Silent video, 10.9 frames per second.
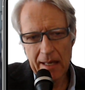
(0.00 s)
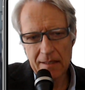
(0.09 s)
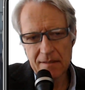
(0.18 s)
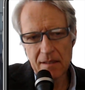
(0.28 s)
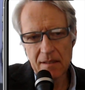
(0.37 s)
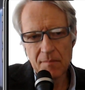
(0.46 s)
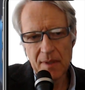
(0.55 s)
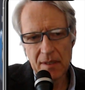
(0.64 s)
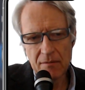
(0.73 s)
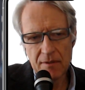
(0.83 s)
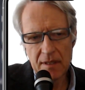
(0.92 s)
and it's only
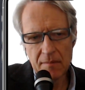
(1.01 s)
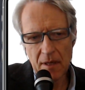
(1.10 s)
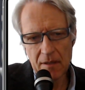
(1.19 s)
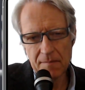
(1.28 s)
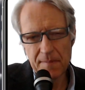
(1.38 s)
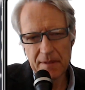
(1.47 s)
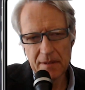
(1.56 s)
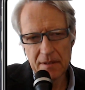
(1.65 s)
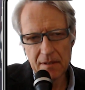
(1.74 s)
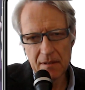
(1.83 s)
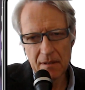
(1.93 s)
been
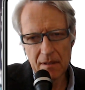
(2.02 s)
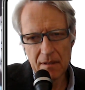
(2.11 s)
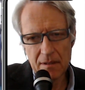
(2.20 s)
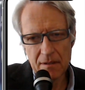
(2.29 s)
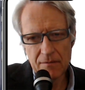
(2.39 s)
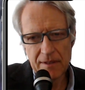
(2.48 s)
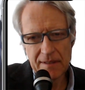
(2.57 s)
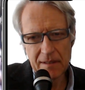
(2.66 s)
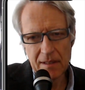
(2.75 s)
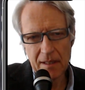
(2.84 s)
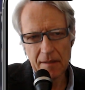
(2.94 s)
reopened
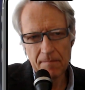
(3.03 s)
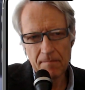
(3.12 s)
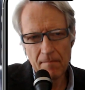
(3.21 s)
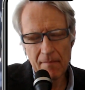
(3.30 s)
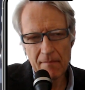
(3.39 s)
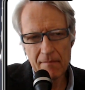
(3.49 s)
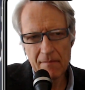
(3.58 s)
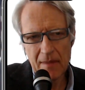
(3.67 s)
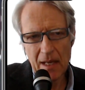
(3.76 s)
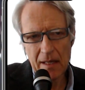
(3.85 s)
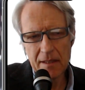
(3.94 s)
recently.
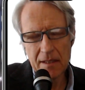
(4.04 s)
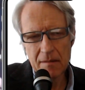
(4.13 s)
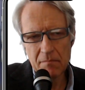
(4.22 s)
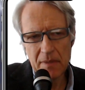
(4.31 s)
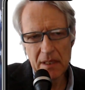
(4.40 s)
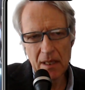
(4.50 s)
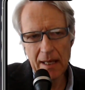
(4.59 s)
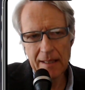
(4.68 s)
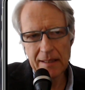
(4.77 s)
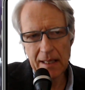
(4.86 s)
And then immediately,